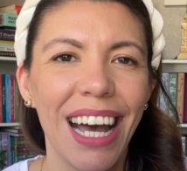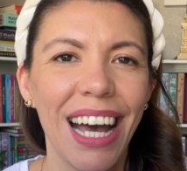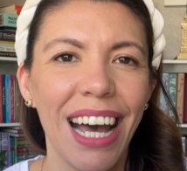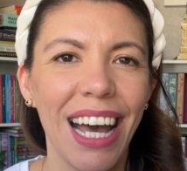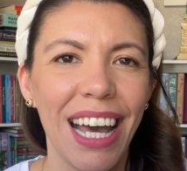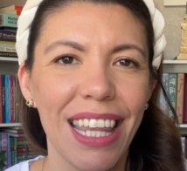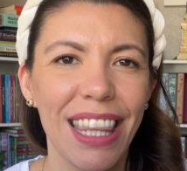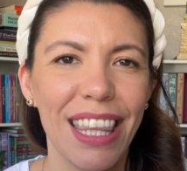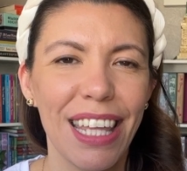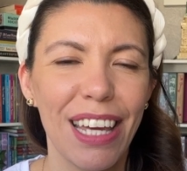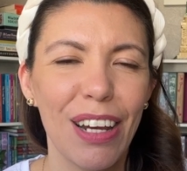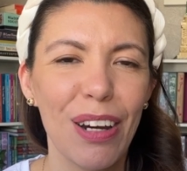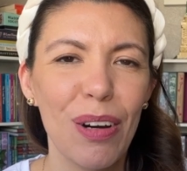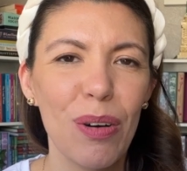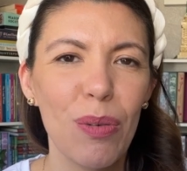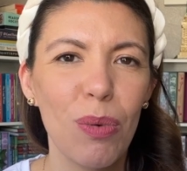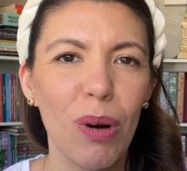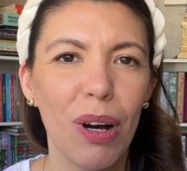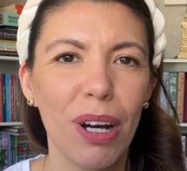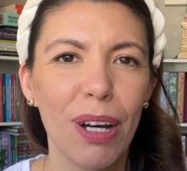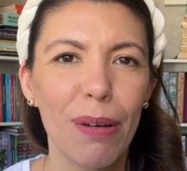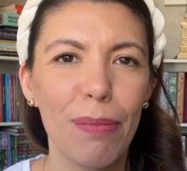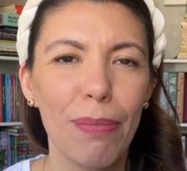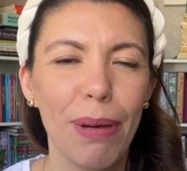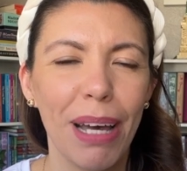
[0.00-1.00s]
Hi there,
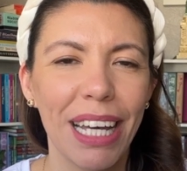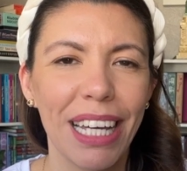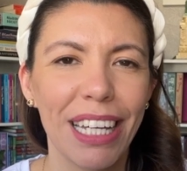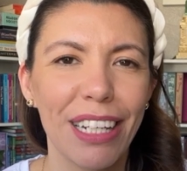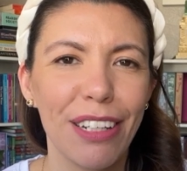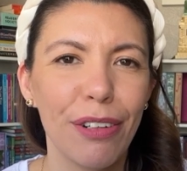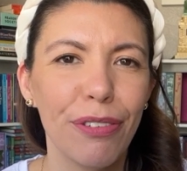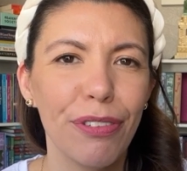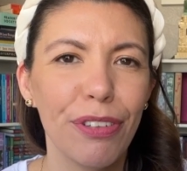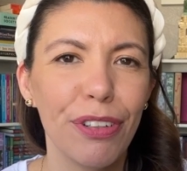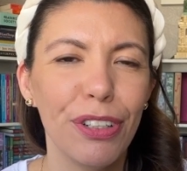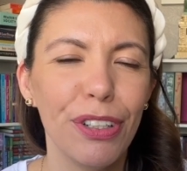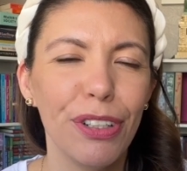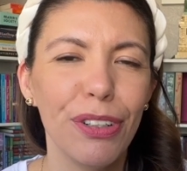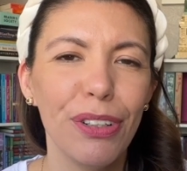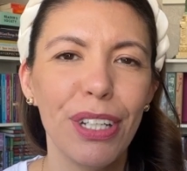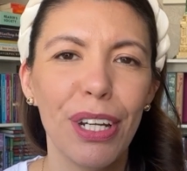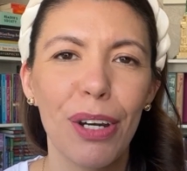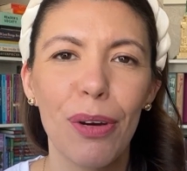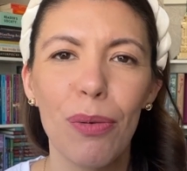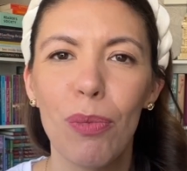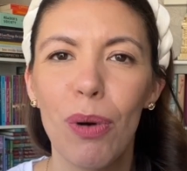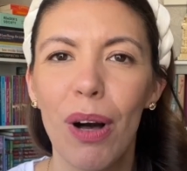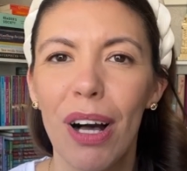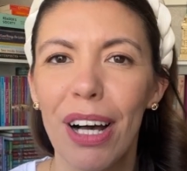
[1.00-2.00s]
welcome back. And if you're new
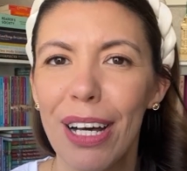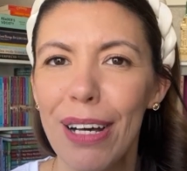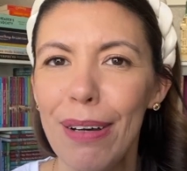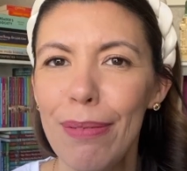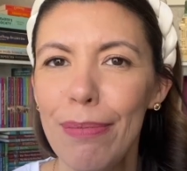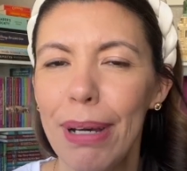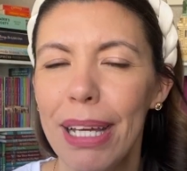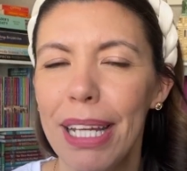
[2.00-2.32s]
here, welcome.